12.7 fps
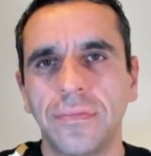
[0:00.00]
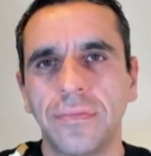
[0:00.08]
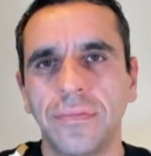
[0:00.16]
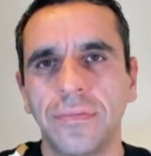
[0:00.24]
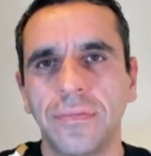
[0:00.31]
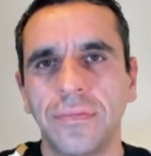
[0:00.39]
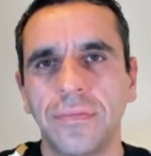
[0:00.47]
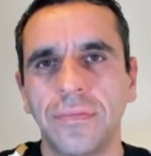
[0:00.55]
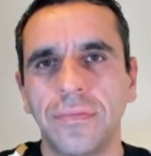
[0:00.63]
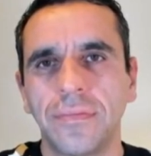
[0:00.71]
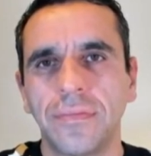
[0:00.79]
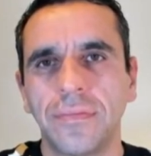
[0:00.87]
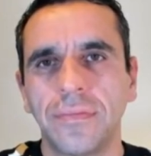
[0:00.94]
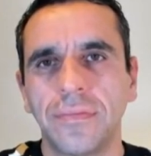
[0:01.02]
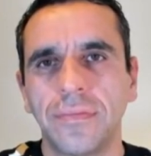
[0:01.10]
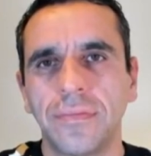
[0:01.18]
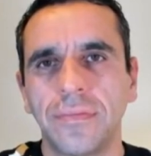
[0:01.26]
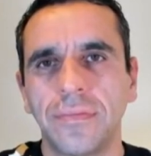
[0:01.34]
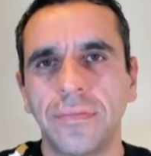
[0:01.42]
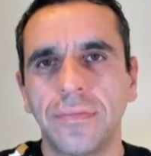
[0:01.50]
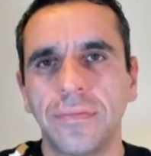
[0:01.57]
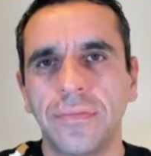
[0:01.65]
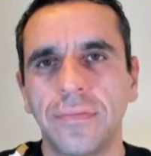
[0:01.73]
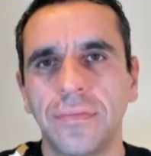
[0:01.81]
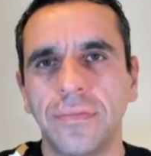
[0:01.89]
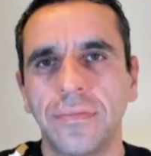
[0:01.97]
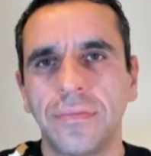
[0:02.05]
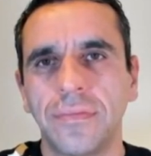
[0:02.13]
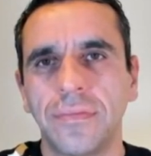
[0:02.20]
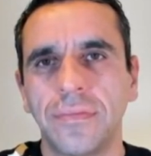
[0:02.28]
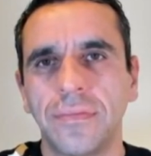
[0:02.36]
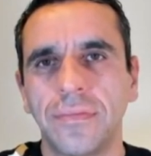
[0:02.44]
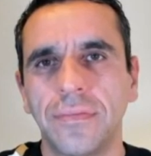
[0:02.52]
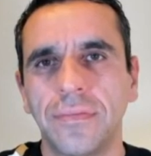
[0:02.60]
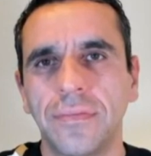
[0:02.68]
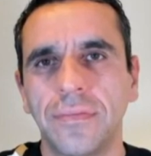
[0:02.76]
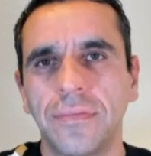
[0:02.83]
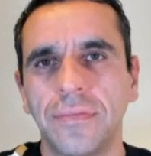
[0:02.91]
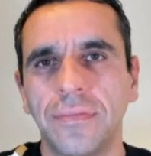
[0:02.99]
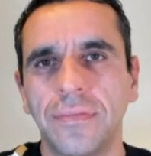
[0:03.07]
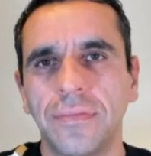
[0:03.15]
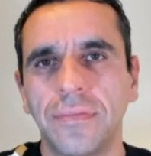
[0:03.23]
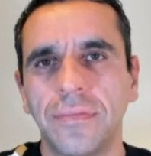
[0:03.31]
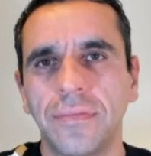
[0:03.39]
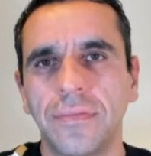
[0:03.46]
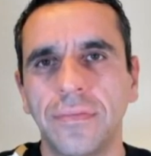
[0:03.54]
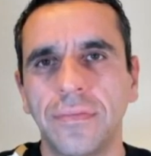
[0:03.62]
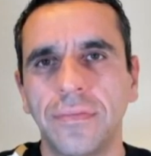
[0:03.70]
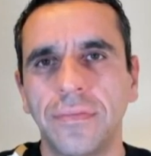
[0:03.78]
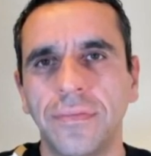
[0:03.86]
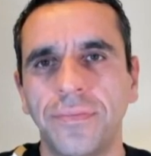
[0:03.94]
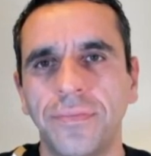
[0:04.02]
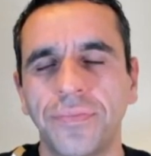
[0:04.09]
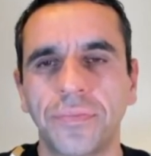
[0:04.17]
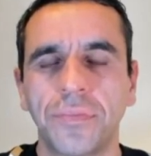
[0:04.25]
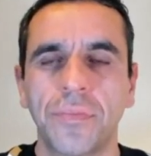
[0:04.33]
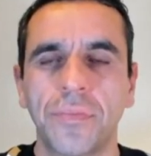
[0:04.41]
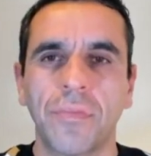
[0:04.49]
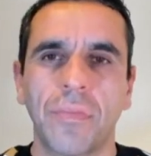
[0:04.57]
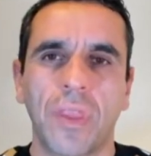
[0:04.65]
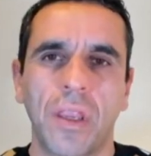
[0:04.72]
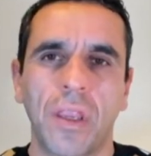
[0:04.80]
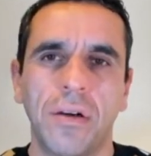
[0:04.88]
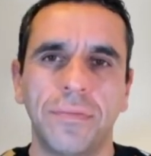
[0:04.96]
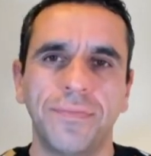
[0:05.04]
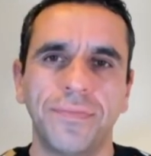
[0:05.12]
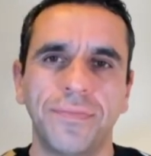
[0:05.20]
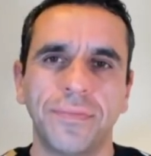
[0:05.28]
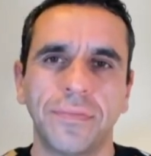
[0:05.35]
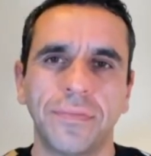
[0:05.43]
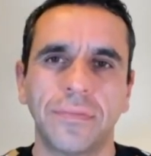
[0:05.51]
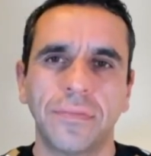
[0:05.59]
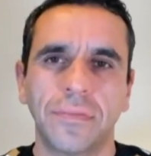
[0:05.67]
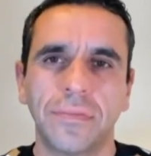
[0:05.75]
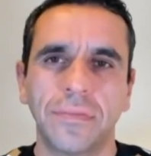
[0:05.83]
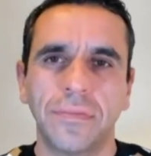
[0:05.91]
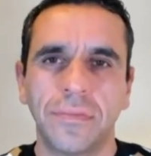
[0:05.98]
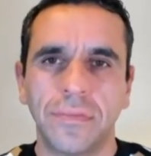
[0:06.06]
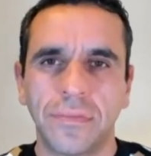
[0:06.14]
The person shown says nothing.